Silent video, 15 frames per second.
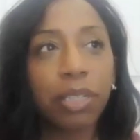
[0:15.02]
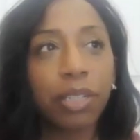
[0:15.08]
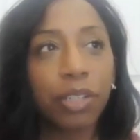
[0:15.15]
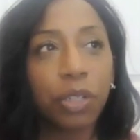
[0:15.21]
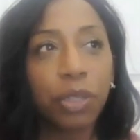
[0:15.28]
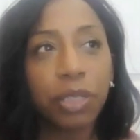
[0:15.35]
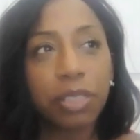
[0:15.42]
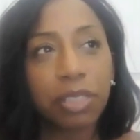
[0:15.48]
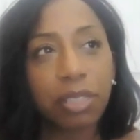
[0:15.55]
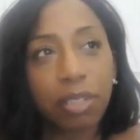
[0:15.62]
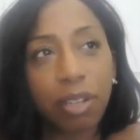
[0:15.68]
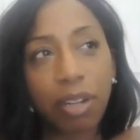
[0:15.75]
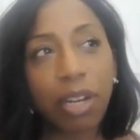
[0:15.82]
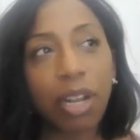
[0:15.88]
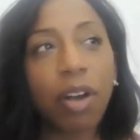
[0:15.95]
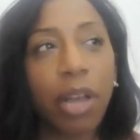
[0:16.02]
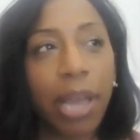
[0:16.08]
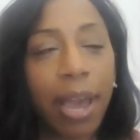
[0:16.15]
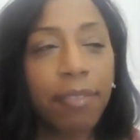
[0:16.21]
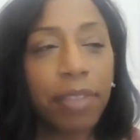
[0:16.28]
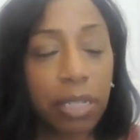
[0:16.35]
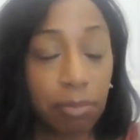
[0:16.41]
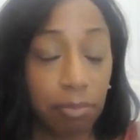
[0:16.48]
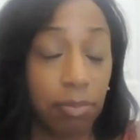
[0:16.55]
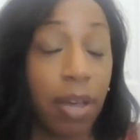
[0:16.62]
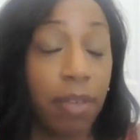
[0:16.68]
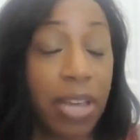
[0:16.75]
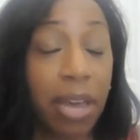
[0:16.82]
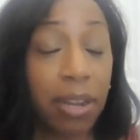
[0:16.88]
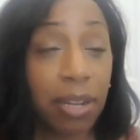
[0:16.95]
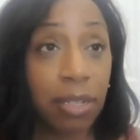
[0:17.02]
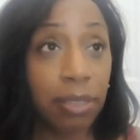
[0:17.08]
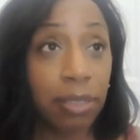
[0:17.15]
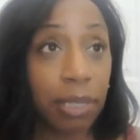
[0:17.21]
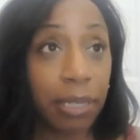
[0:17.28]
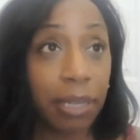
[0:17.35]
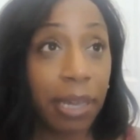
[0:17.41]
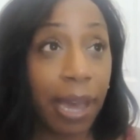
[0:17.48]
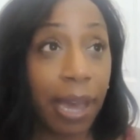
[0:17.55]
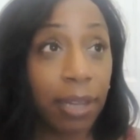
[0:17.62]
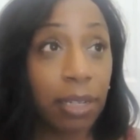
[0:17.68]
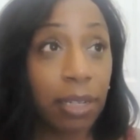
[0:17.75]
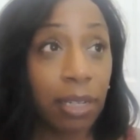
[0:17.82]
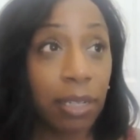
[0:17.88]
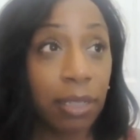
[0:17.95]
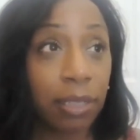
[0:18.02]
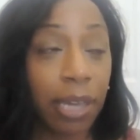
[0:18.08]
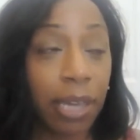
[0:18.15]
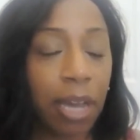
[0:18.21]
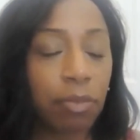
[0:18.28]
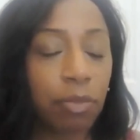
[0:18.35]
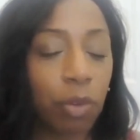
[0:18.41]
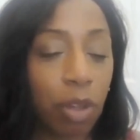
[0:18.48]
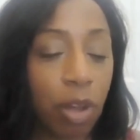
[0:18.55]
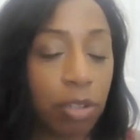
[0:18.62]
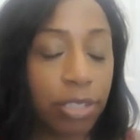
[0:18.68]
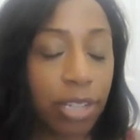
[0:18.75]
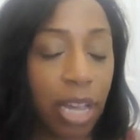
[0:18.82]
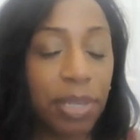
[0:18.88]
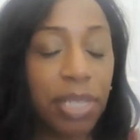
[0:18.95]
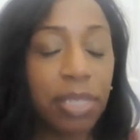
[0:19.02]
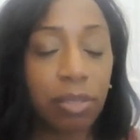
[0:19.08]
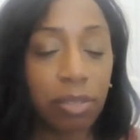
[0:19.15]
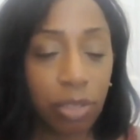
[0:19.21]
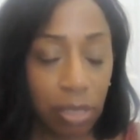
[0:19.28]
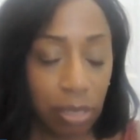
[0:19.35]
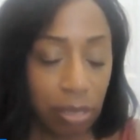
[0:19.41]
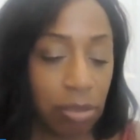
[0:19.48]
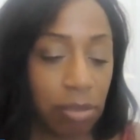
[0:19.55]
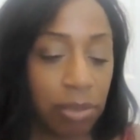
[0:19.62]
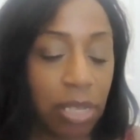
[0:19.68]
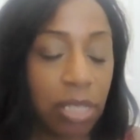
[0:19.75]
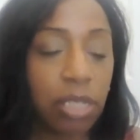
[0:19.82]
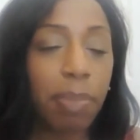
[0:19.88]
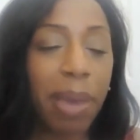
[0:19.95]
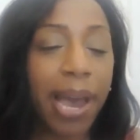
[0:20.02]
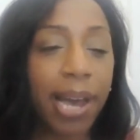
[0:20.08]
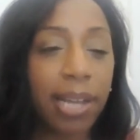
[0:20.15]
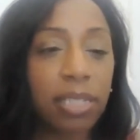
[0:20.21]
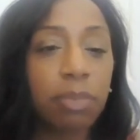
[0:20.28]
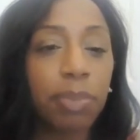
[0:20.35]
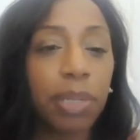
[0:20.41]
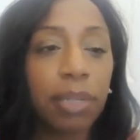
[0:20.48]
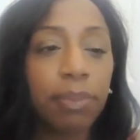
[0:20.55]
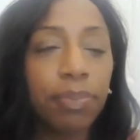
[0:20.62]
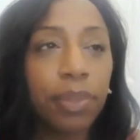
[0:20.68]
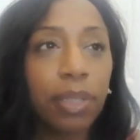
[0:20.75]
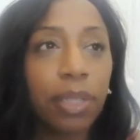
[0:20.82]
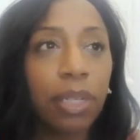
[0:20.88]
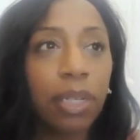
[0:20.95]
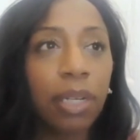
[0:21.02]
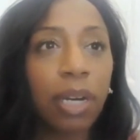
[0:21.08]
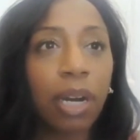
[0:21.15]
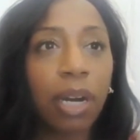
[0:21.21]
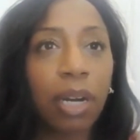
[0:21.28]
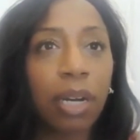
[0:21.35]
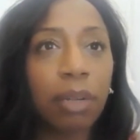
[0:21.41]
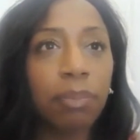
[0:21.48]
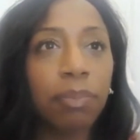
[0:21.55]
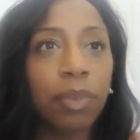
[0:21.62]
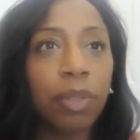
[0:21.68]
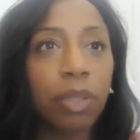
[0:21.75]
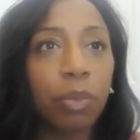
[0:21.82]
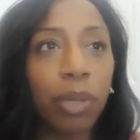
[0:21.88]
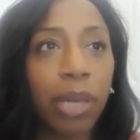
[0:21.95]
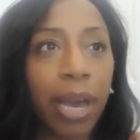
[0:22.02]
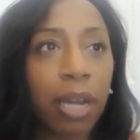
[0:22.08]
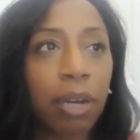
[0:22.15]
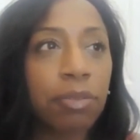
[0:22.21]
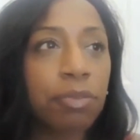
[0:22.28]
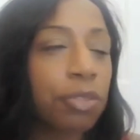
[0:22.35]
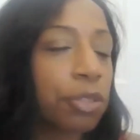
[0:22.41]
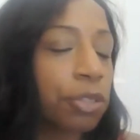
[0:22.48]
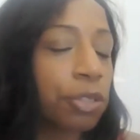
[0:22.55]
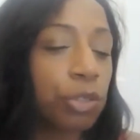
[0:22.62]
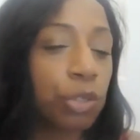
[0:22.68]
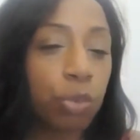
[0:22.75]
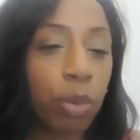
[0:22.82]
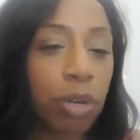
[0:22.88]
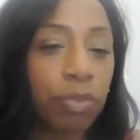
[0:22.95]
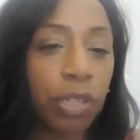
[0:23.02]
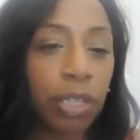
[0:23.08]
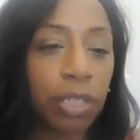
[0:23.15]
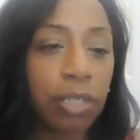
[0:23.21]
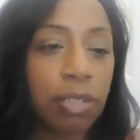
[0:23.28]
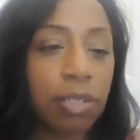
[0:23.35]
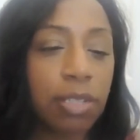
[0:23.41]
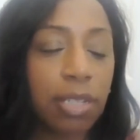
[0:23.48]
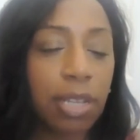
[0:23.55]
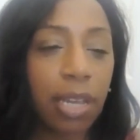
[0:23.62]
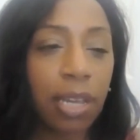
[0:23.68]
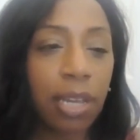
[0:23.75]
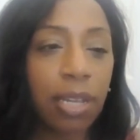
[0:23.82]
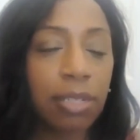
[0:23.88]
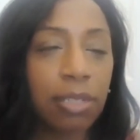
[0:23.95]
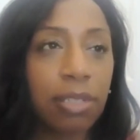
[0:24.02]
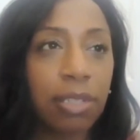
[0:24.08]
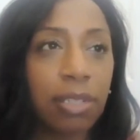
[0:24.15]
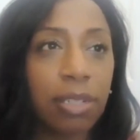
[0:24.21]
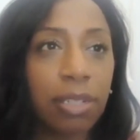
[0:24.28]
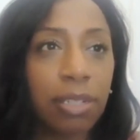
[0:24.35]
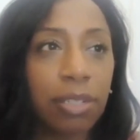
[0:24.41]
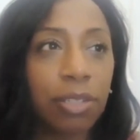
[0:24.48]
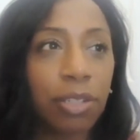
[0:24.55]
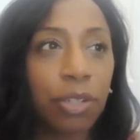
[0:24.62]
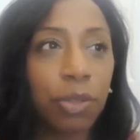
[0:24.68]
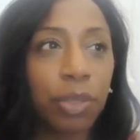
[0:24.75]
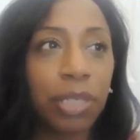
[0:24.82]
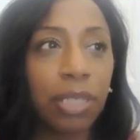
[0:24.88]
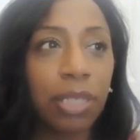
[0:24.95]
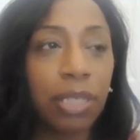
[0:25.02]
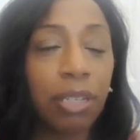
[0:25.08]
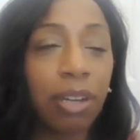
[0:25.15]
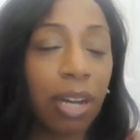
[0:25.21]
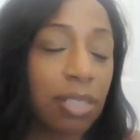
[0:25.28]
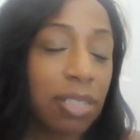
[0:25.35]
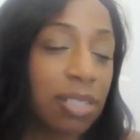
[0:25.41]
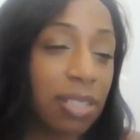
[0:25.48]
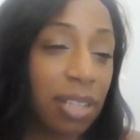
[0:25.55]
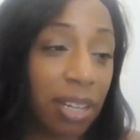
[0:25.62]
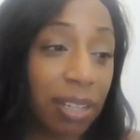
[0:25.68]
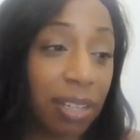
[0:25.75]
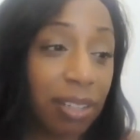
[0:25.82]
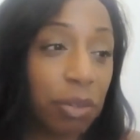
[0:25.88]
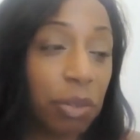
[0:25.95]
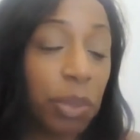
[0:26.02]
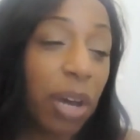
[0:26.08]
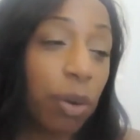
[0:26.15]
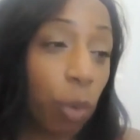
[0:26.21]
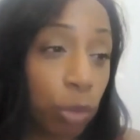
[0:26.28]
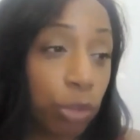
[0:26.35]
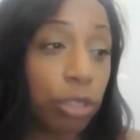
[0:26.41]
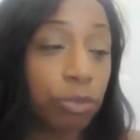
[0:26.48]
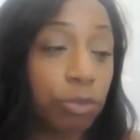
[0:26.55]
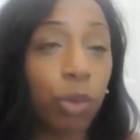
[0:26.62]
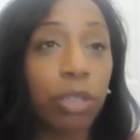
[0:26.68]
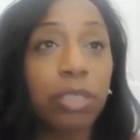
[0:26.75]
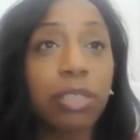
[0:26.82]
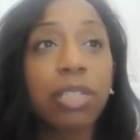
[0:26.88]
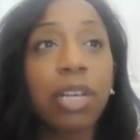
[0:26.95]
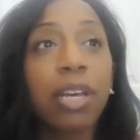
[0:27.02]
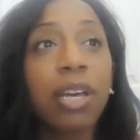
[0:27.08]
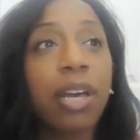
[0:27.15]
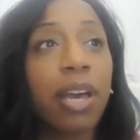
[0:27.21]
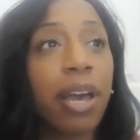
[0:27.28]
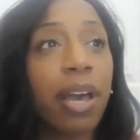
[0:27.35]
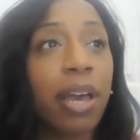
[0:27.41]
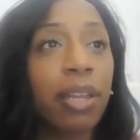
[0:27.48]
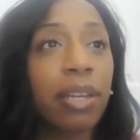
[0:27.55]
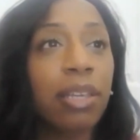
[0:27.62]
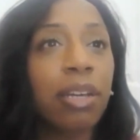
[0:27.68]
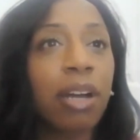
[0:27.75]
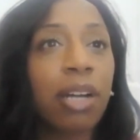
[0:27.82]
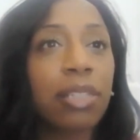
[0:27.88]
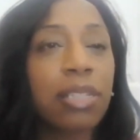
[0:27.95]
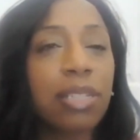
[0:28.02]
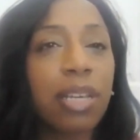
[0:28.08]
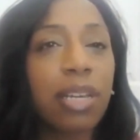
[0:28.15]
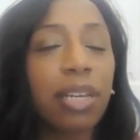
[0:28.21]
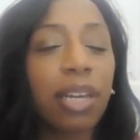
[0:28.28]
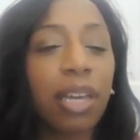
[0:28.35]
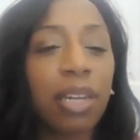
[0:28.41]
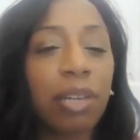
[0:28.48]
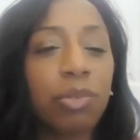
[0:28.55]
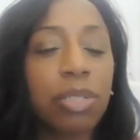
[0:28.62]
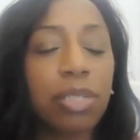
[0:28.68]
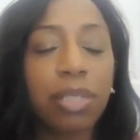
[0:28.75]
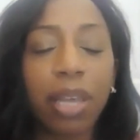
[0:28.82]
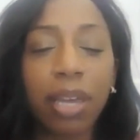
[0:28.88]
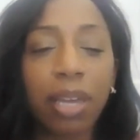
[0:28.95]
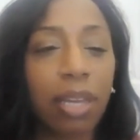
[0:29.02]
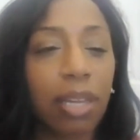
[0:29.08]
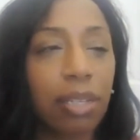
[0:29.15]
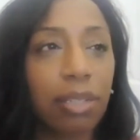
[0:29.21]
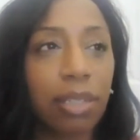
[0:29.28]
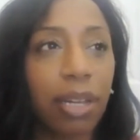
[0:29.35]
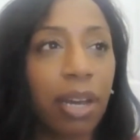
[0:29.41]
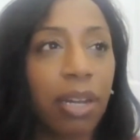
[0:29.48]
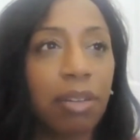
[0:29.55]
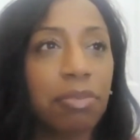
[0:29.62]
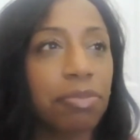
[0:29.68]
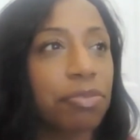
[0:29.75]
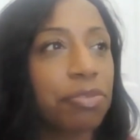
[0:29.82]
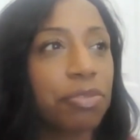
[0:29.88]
it started. I've had a cat for a long time. He's since passed, but we had him for 12 years, and he got sick. We got older, of course, and he got sick, and it was just like kind of